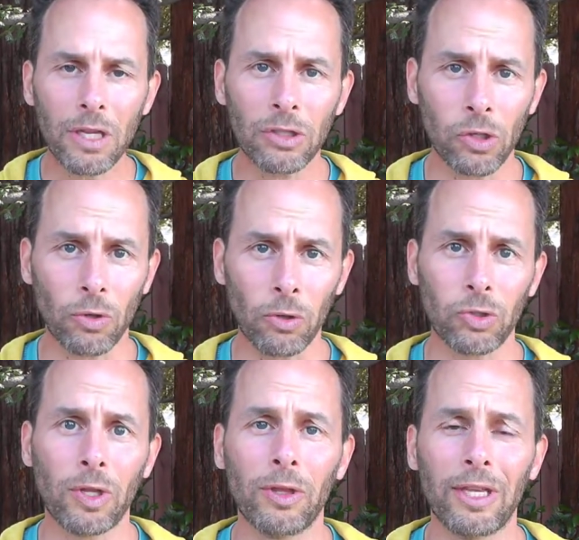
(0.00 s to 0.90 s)
So those
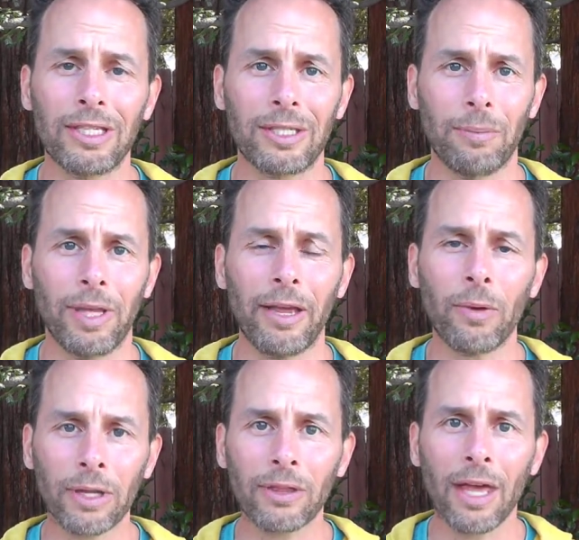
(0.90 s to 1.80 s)
are the things to play
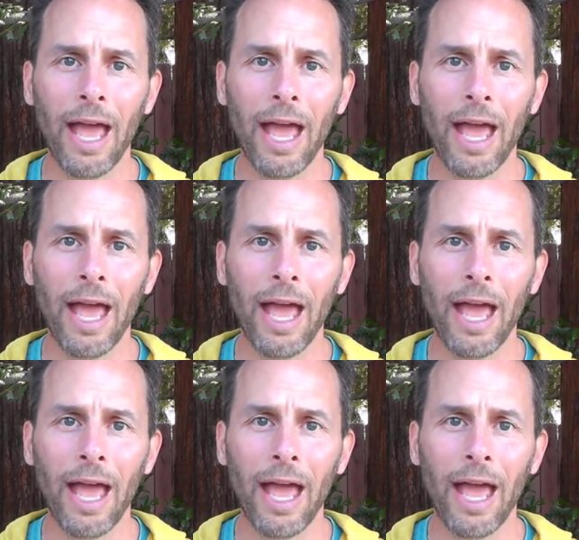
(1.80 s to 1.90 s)
with